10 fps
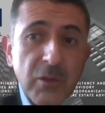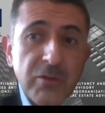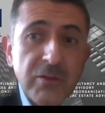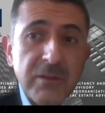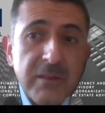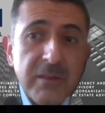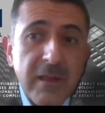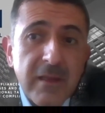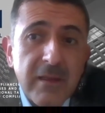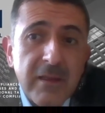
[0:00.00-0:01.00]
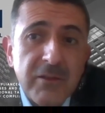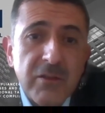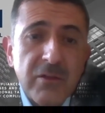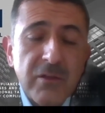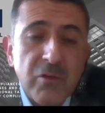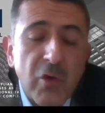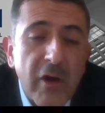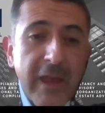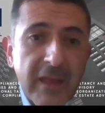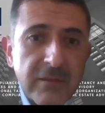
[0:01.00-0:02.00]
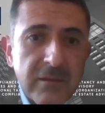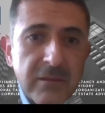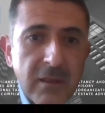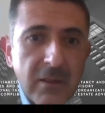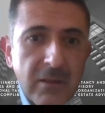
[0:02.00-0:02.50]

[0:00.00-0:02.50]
doesn't is in your hands.